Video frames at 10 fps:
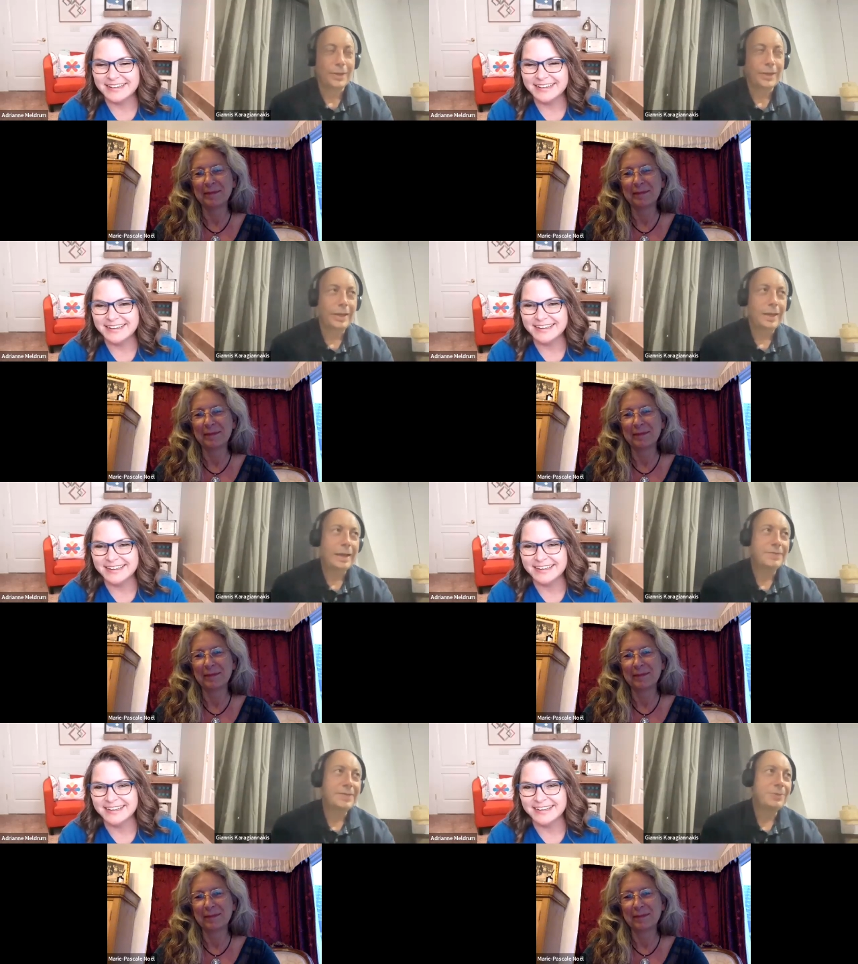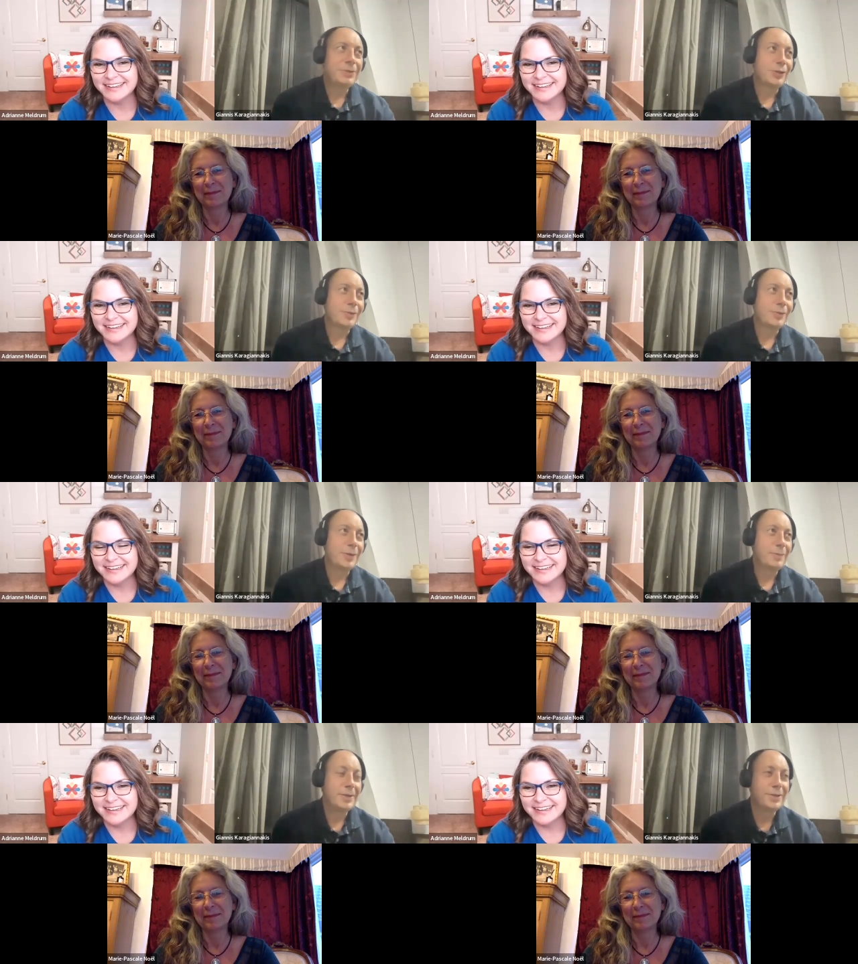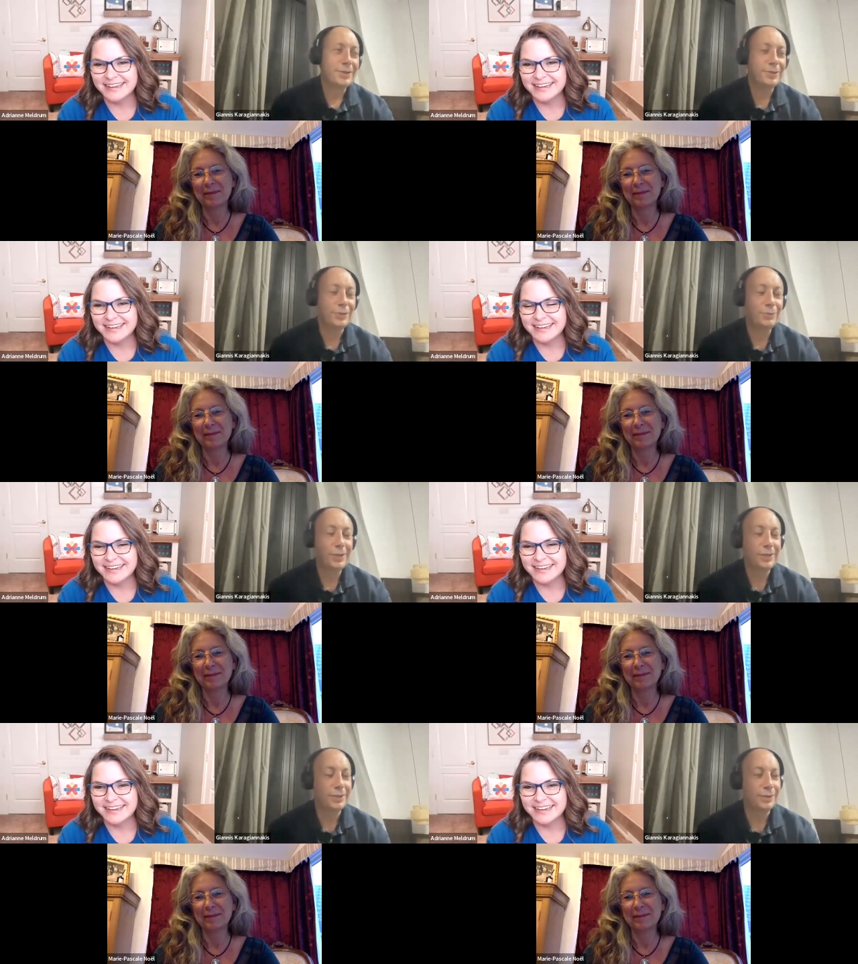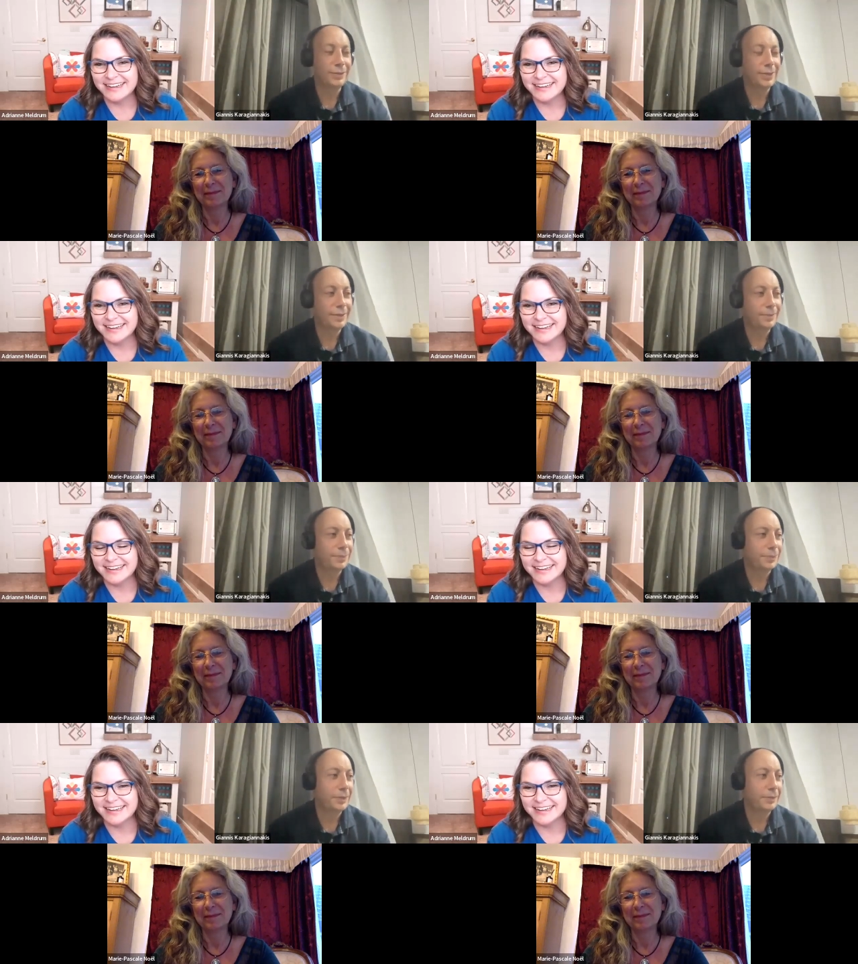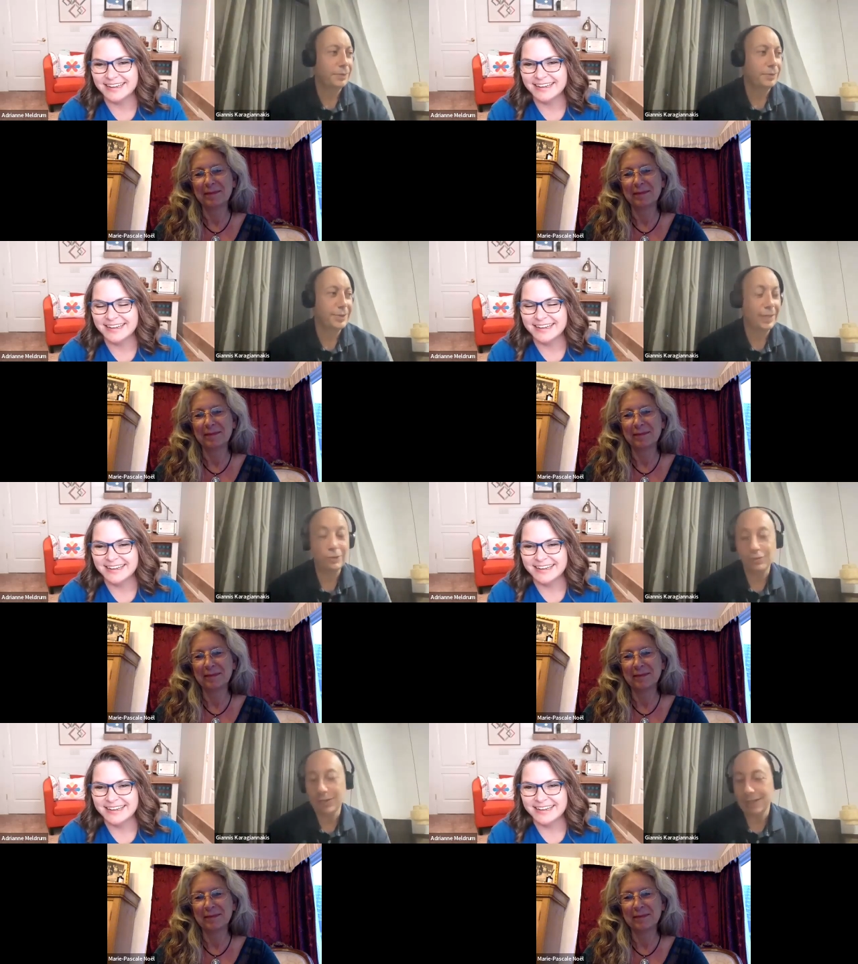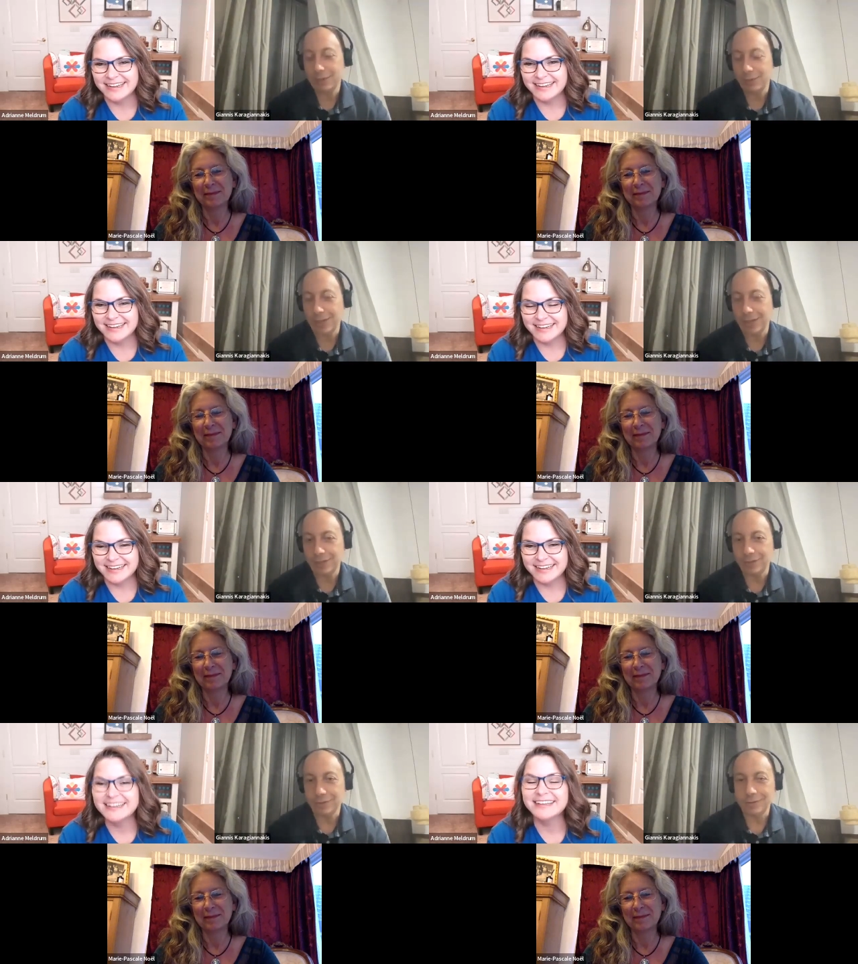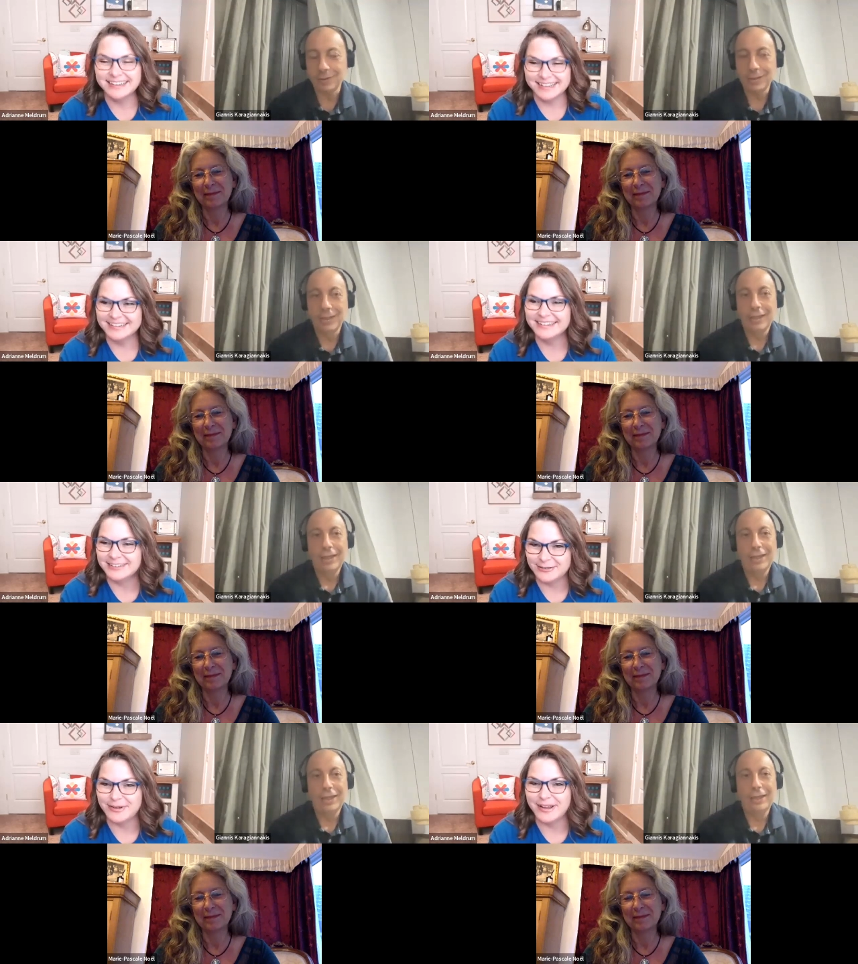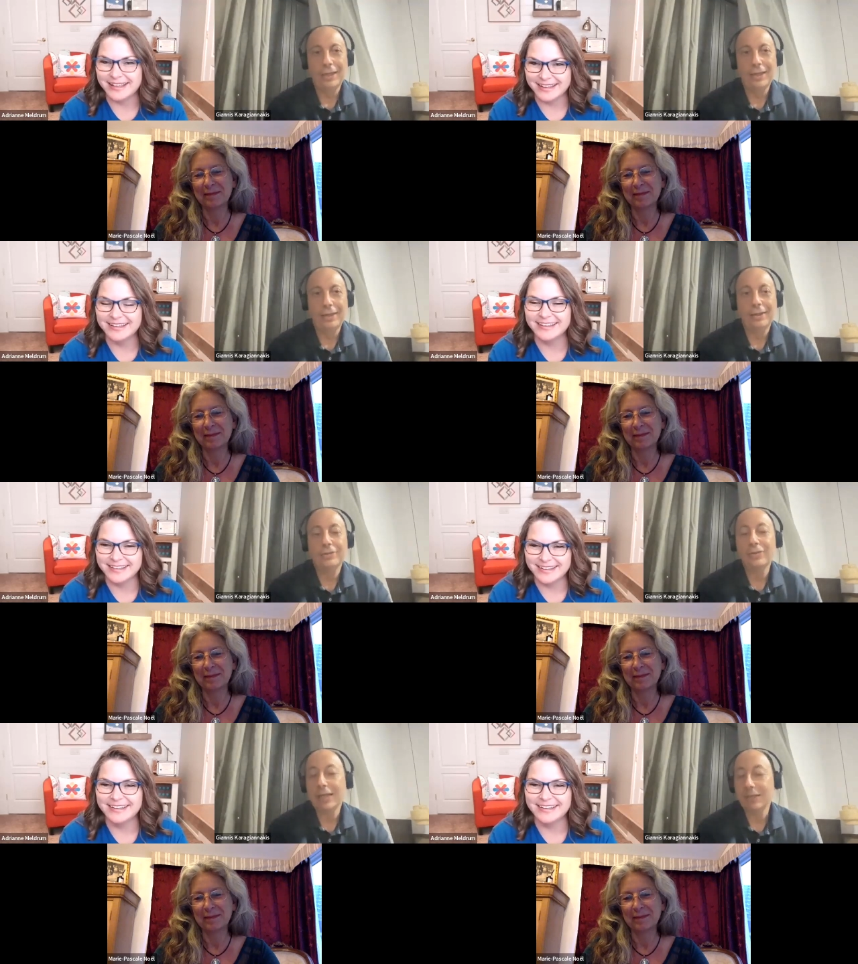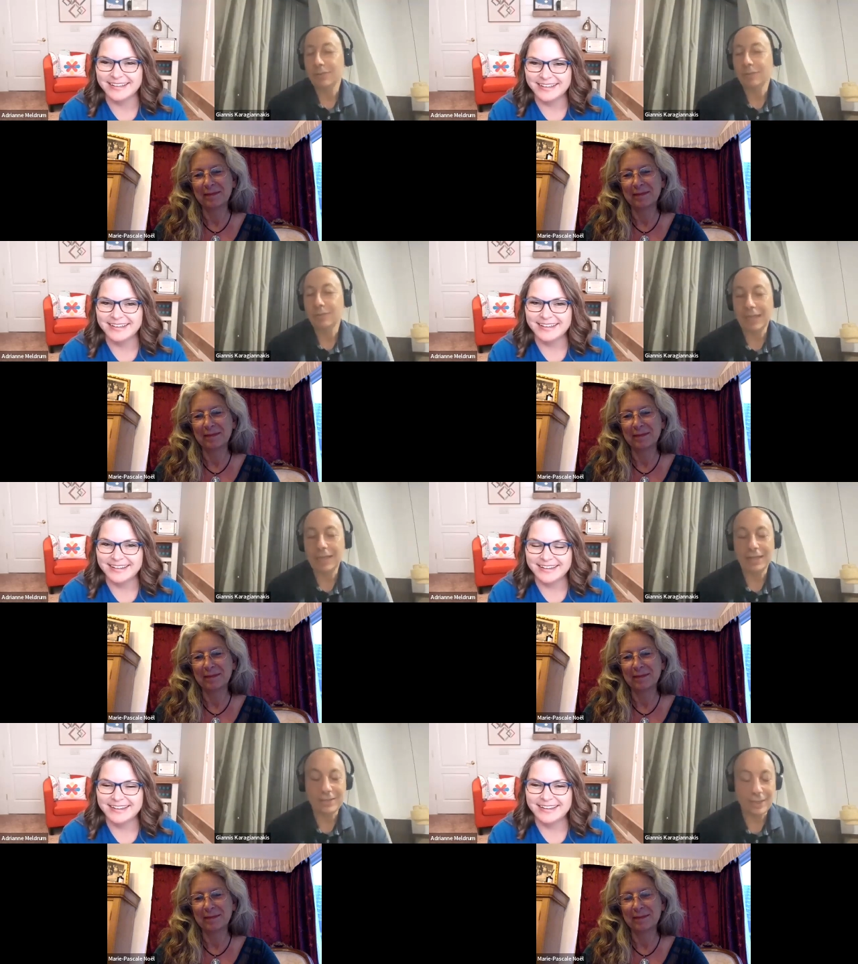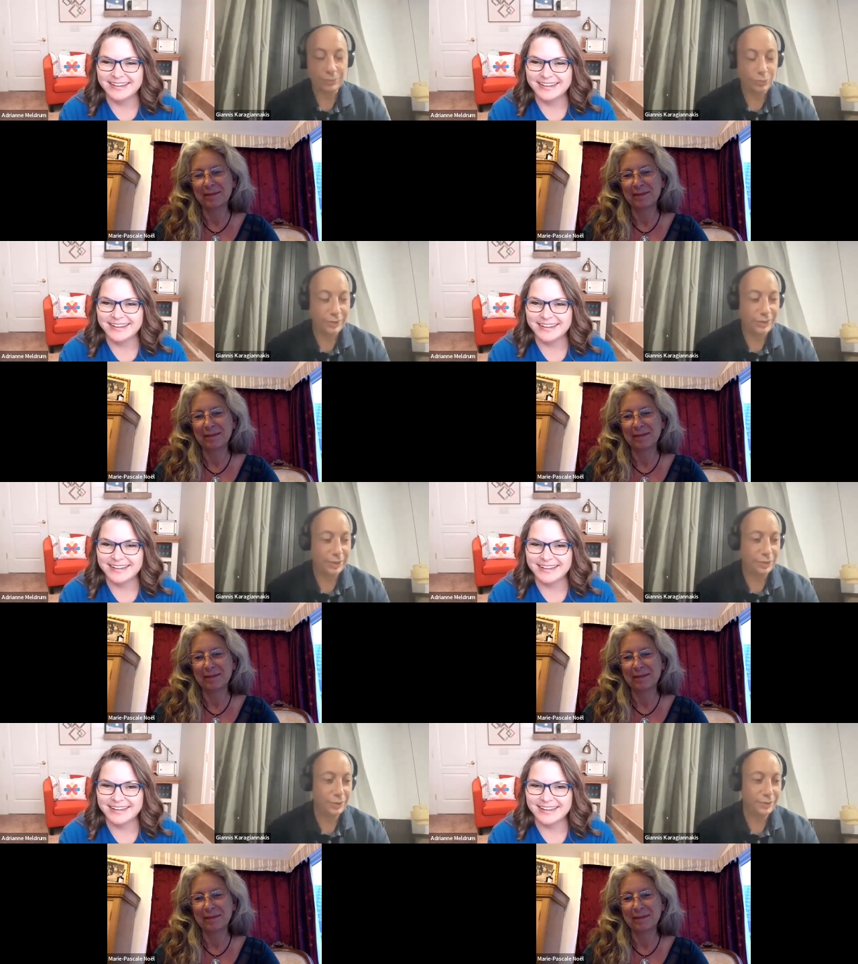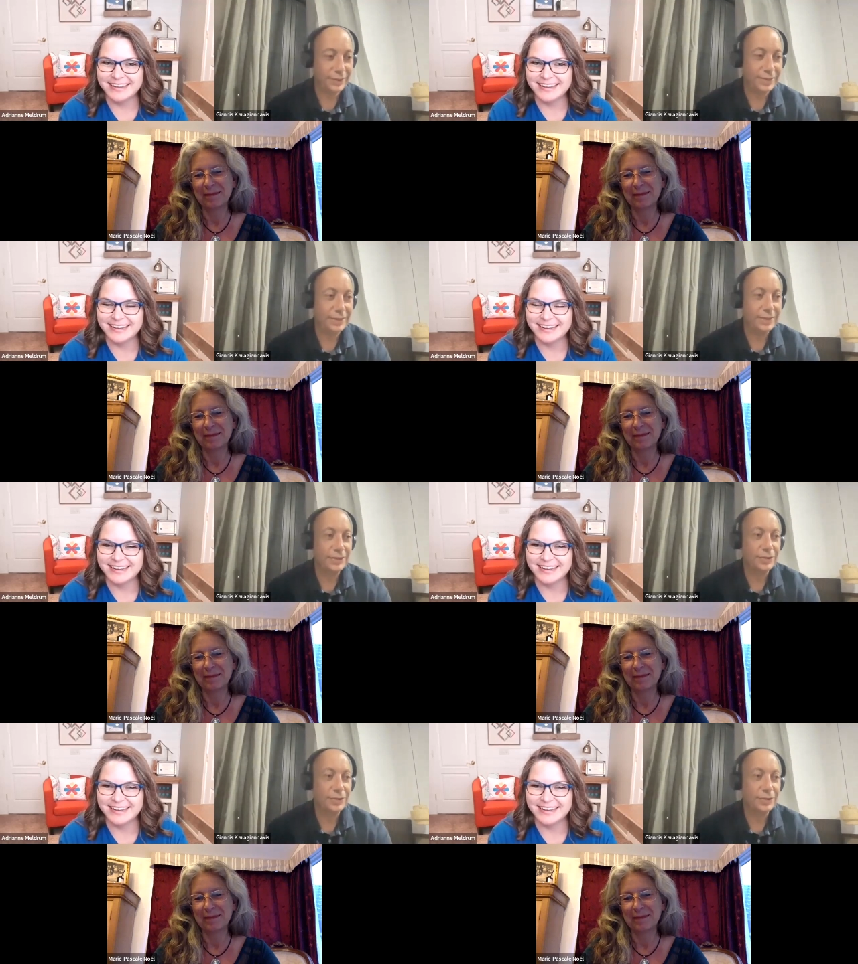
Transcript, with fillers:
Speaker 1: Yeah, I have some joke from uh, students of um, for secondary education uh, that trying to take exam to enter the university.